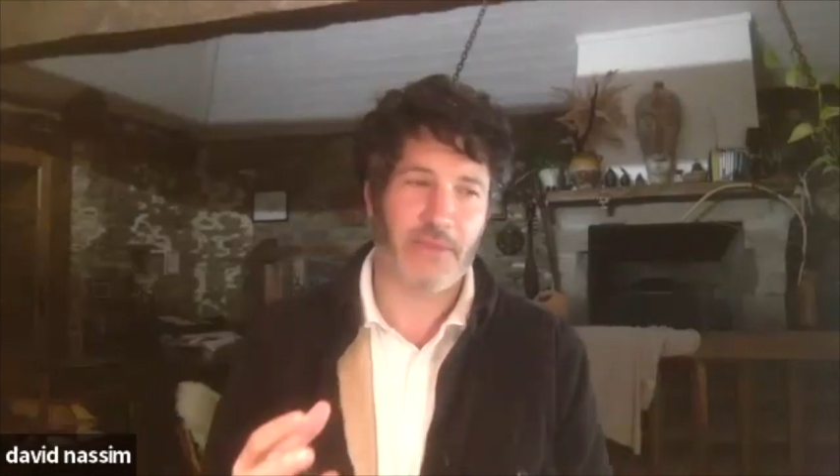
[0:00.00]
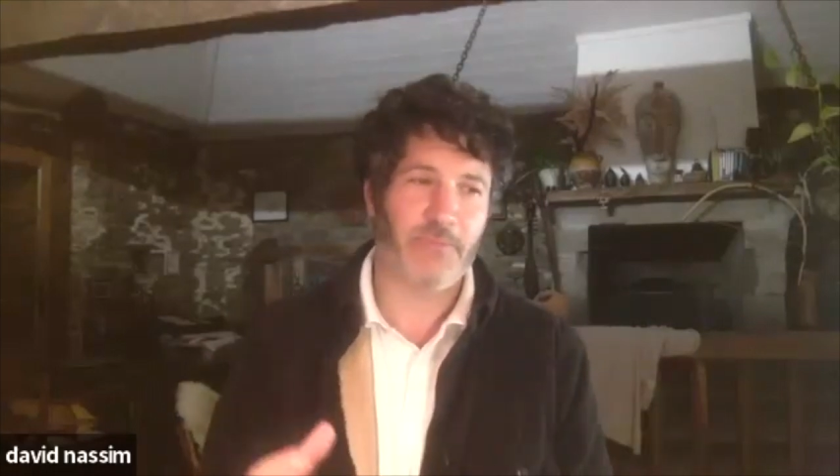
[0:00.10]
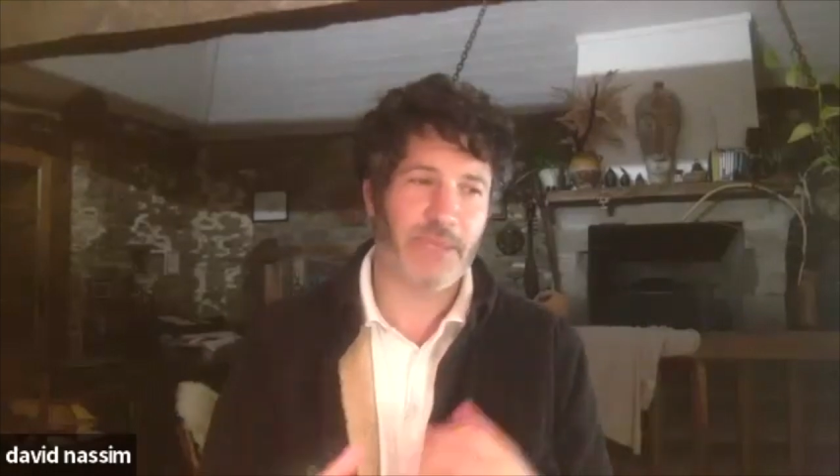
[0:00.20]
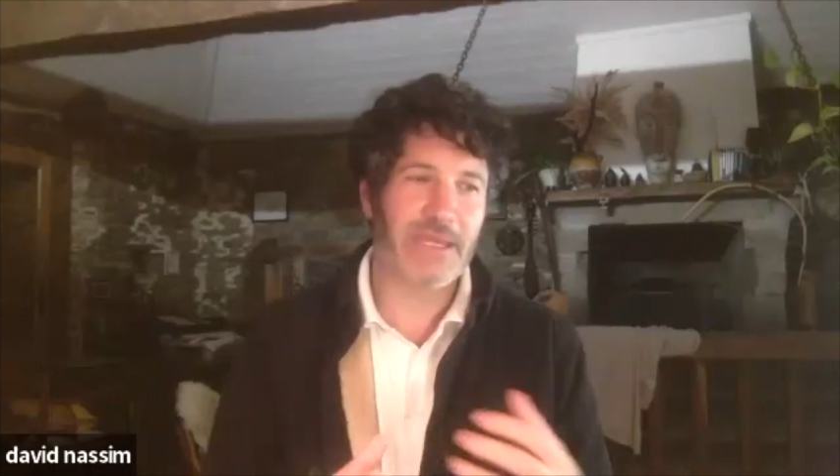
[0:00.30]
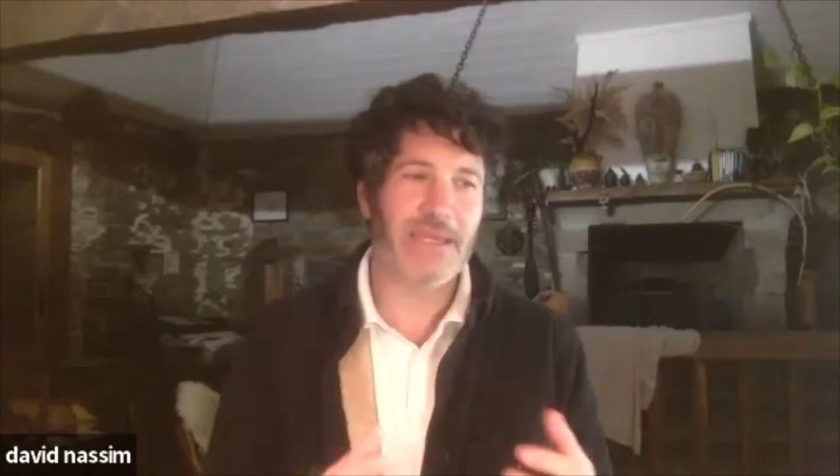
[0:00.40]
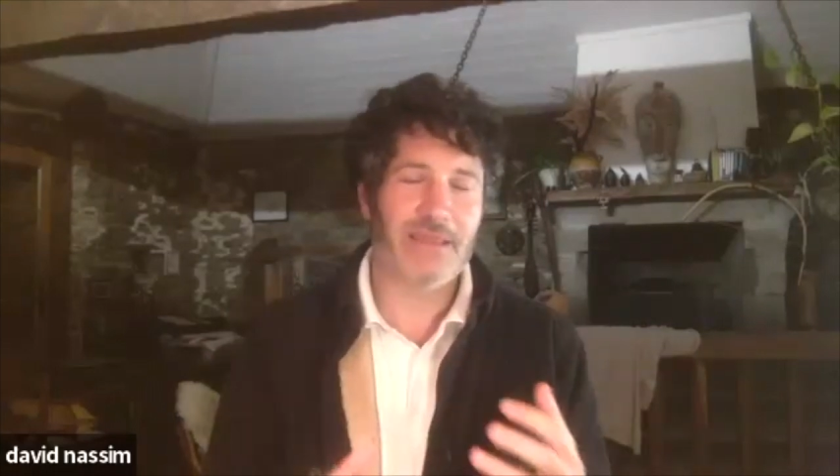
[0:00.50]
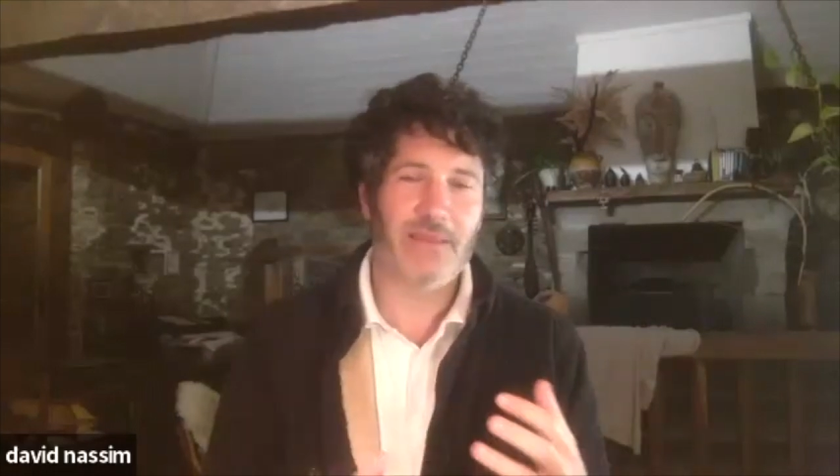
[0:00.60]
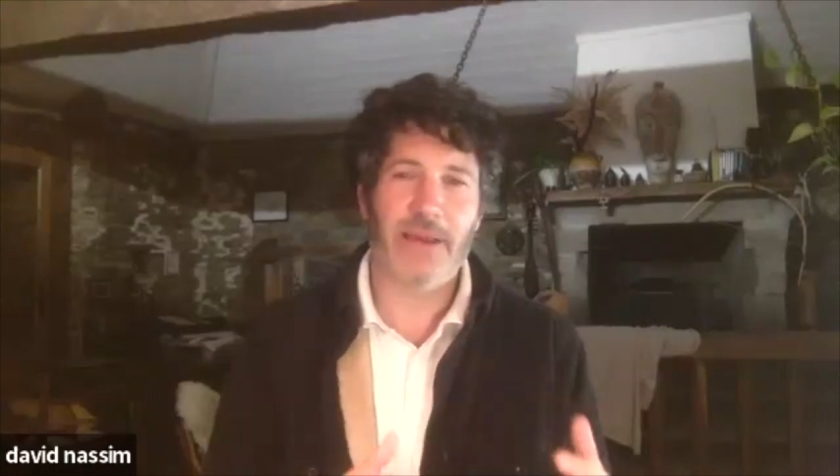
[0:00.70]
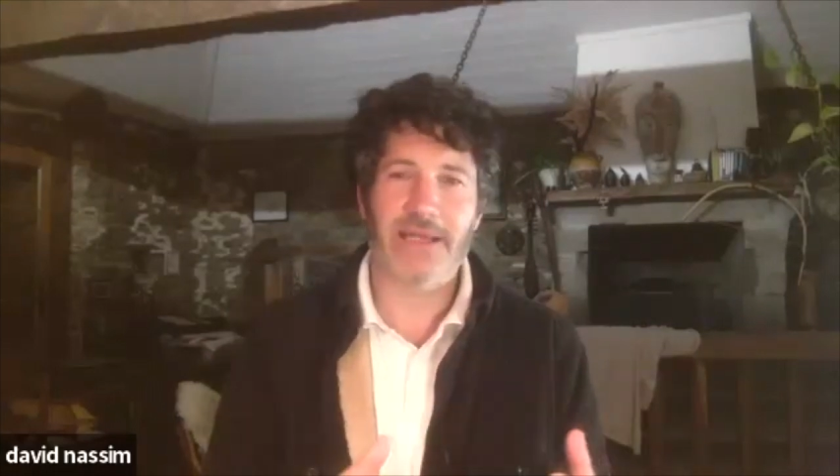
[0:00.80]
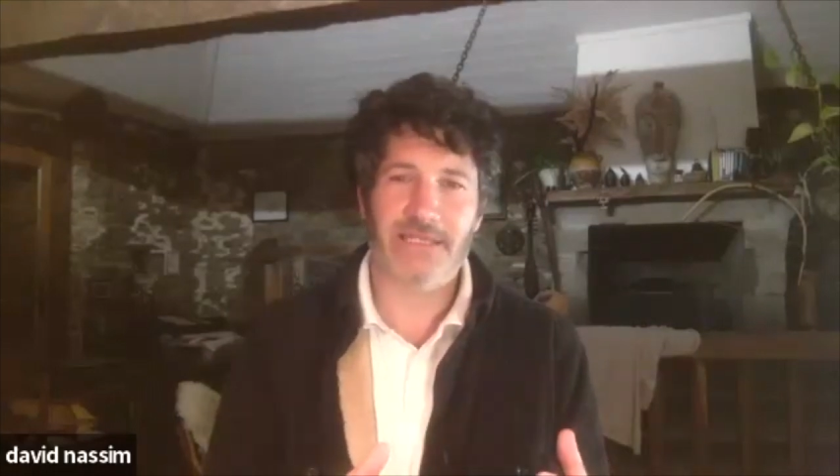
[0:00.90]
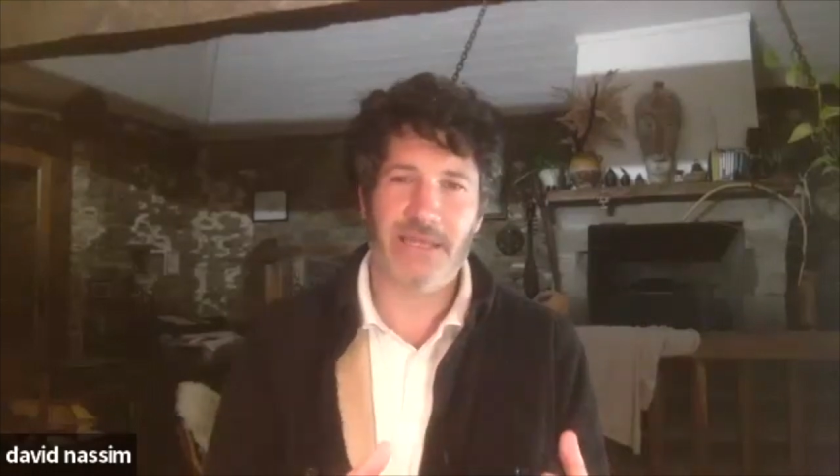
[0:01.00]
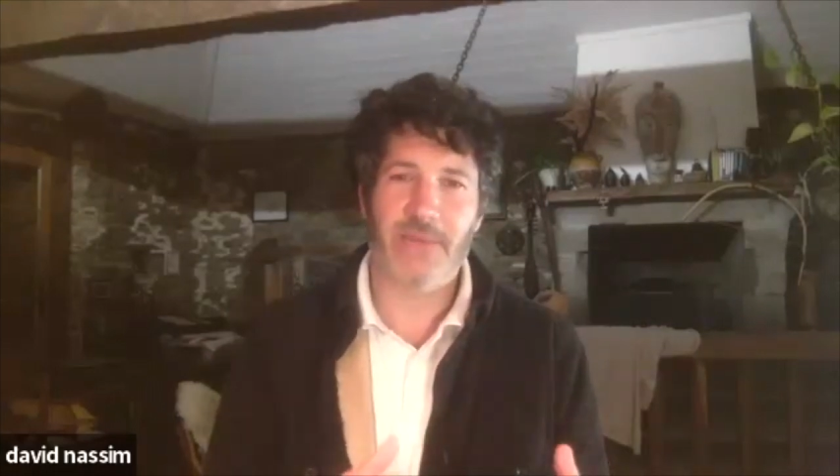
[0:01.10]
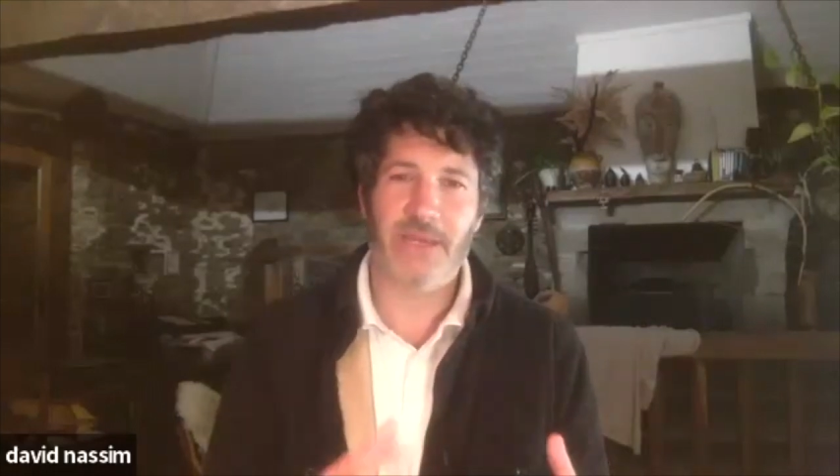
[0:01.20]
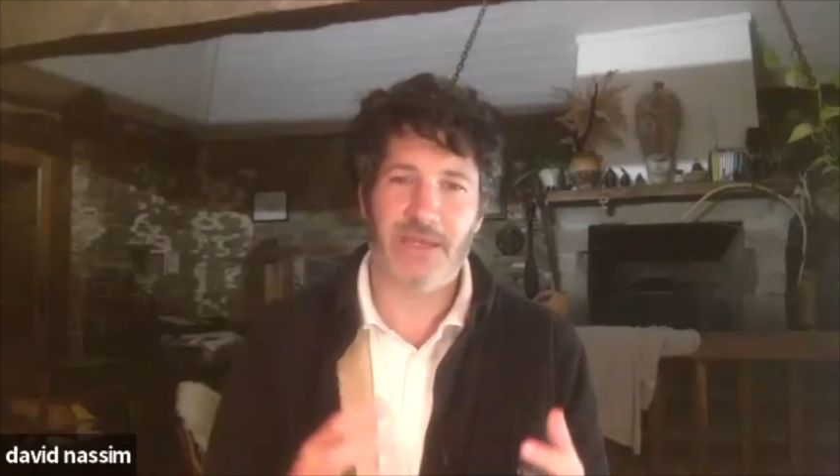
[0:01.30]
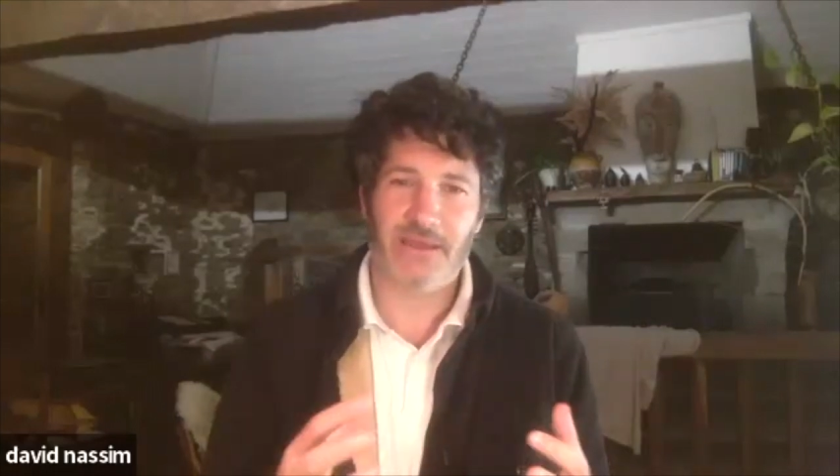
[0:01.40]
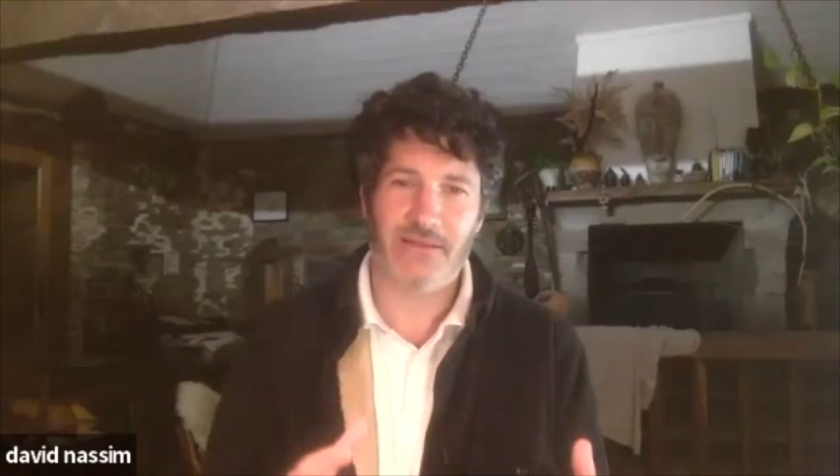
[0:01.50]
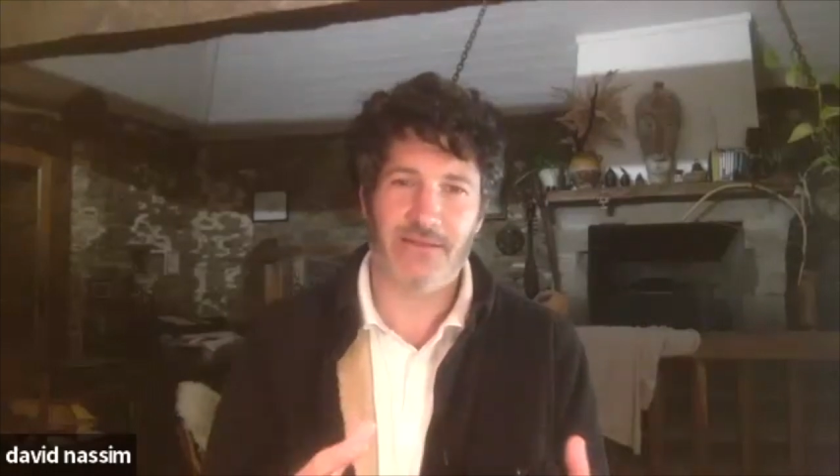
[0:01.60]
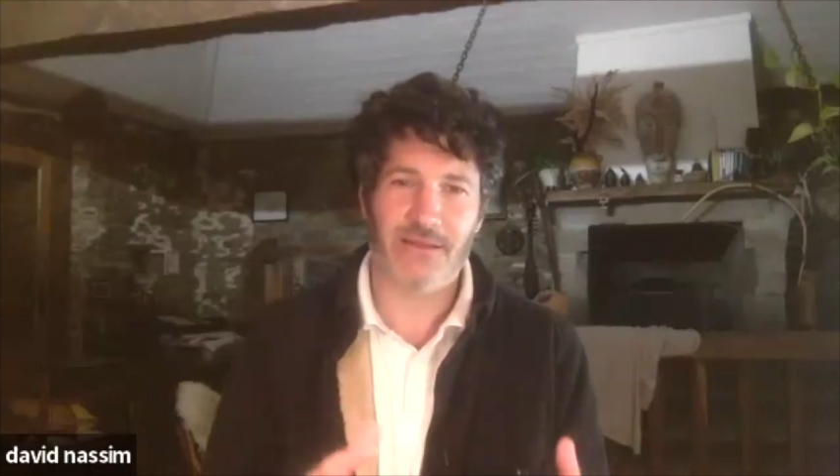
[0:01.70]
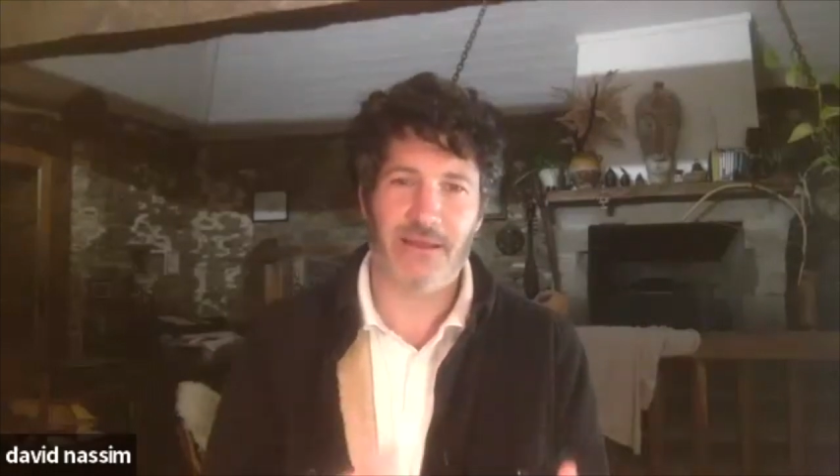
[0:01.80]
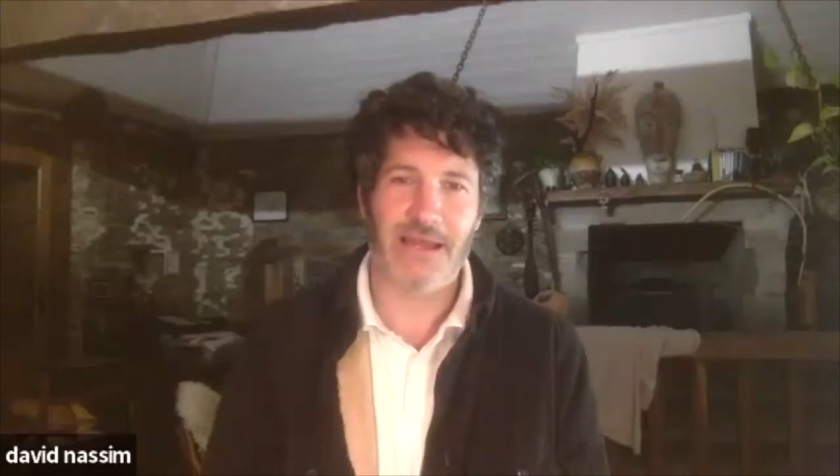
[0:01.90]
I think being in the pandemic
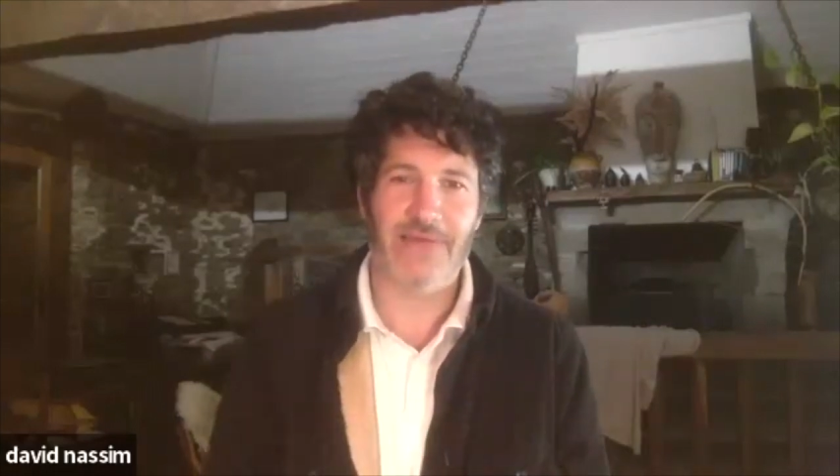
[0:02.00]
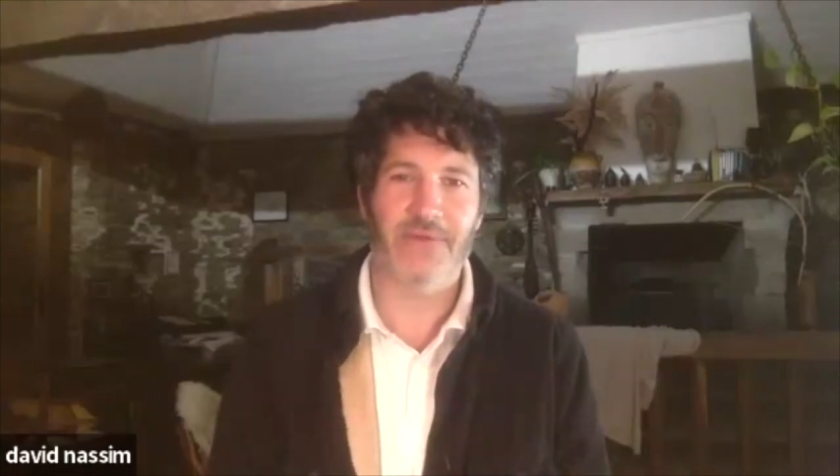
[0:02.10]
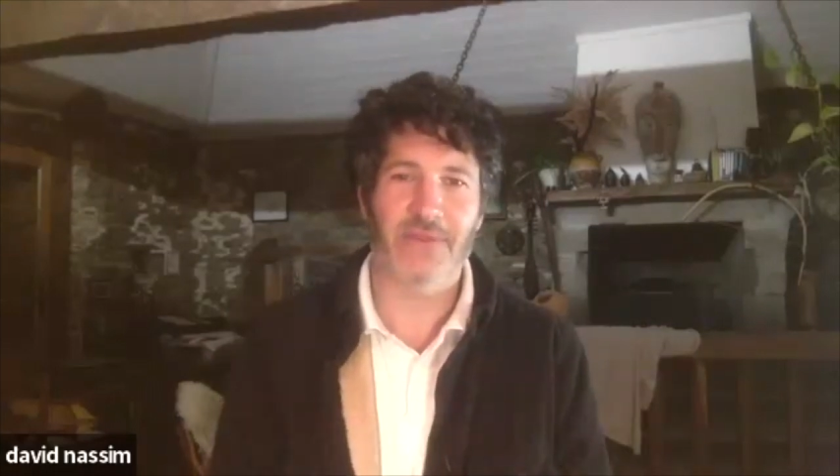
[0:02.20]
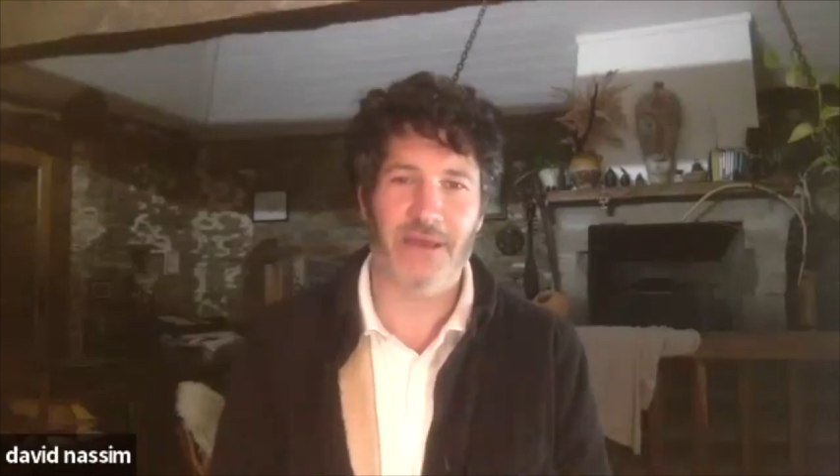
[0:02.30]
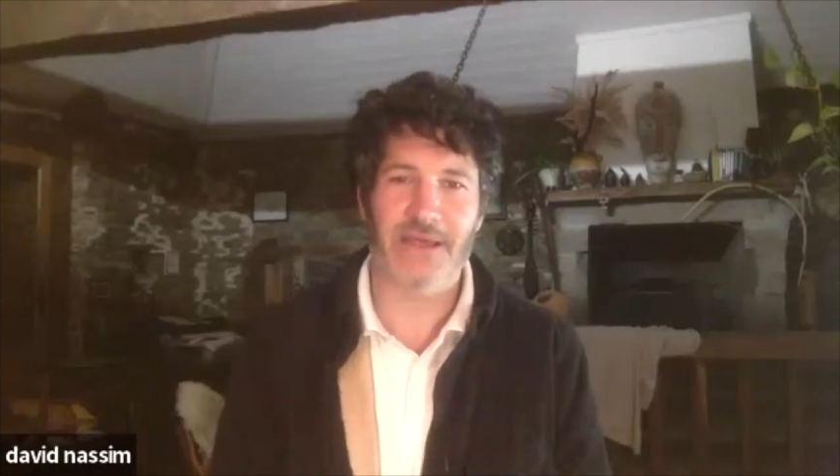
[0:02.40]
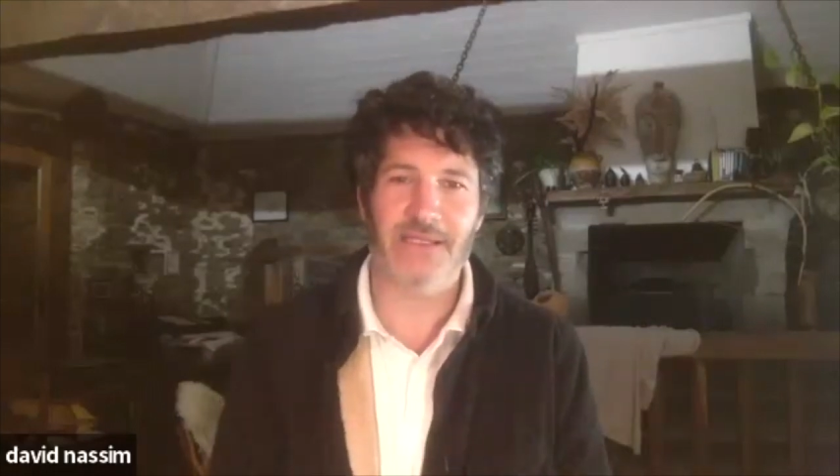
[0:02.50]
and having that,